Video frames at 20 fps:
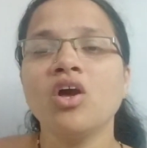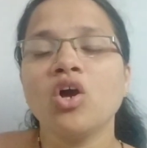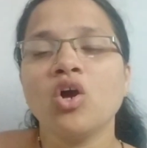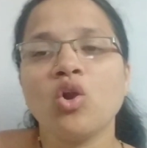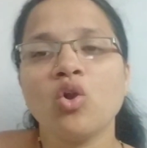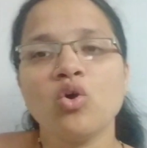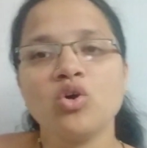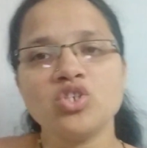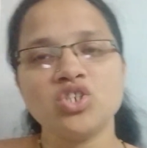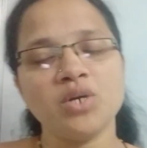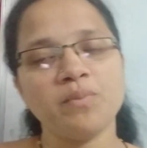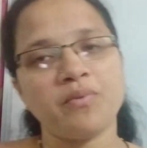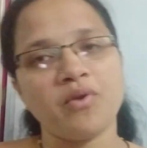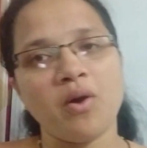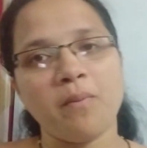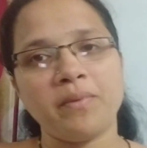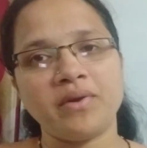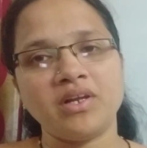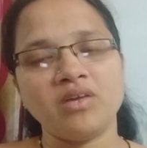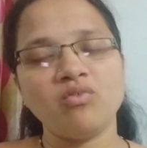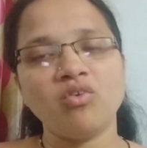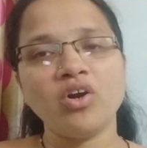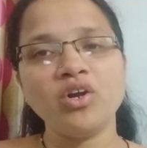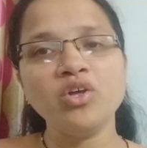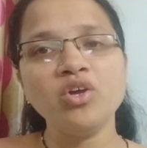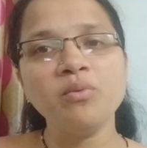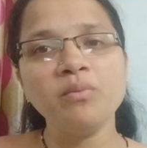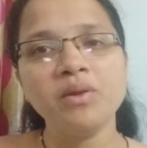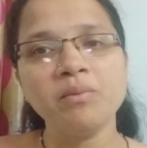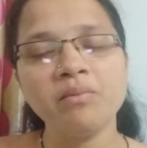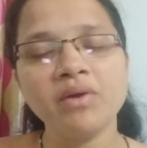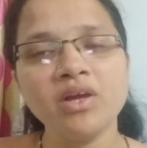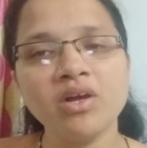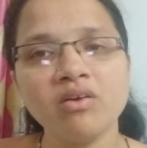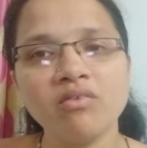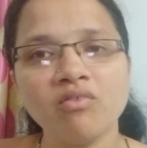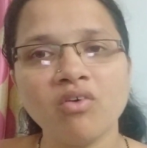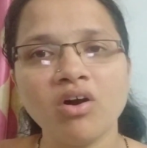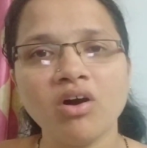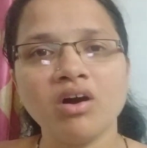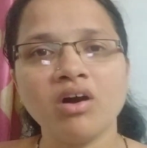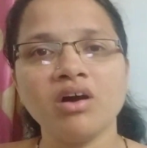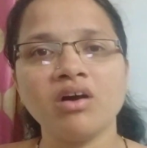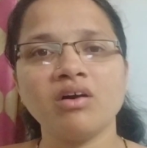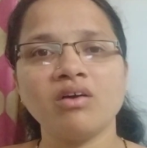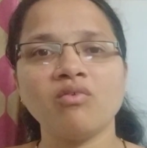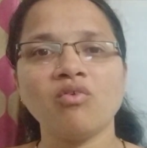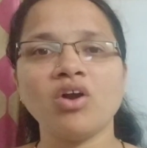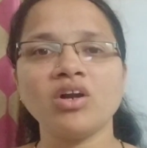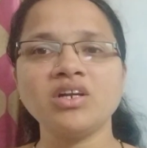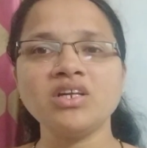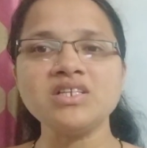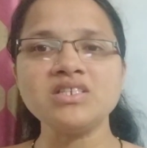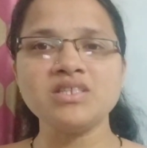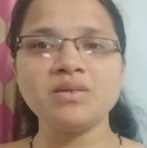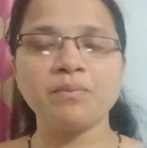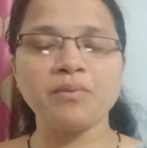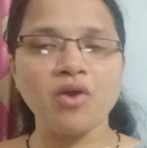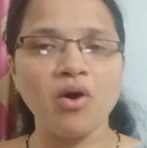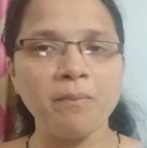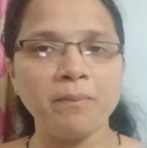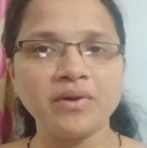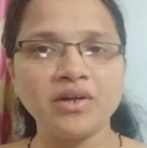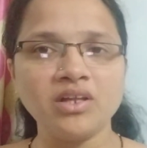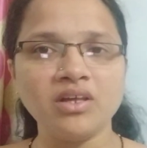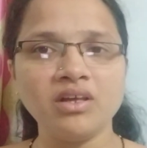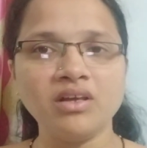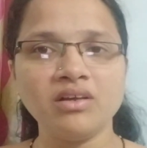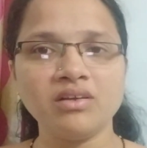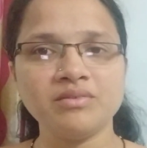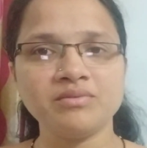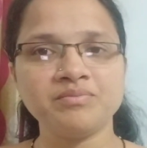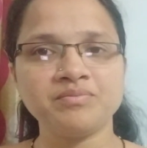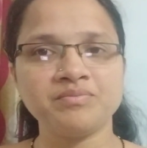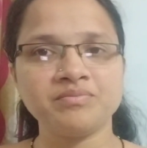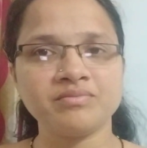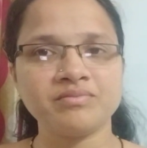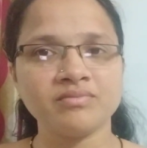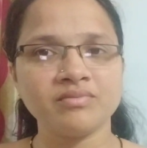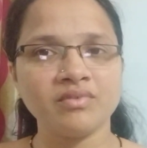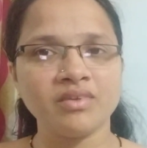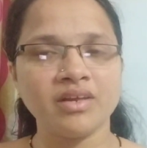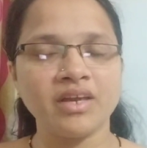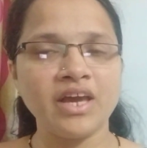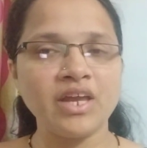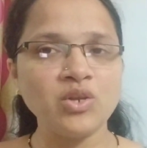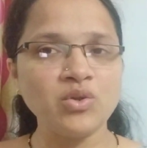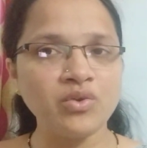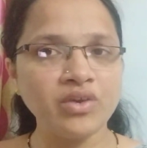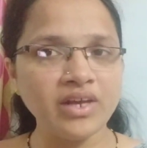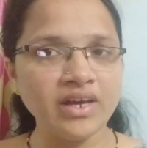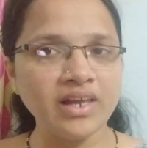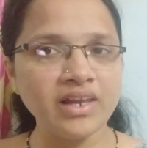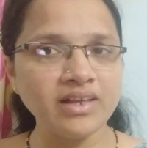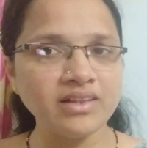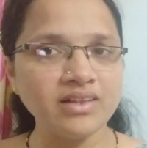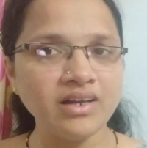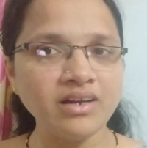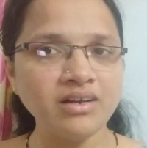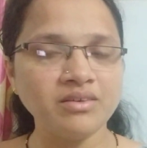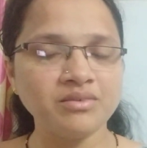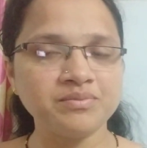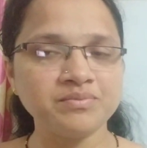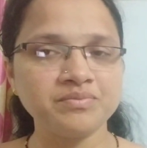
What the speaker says: Closure property, what do you mean by, what is the property? Can you recollect that?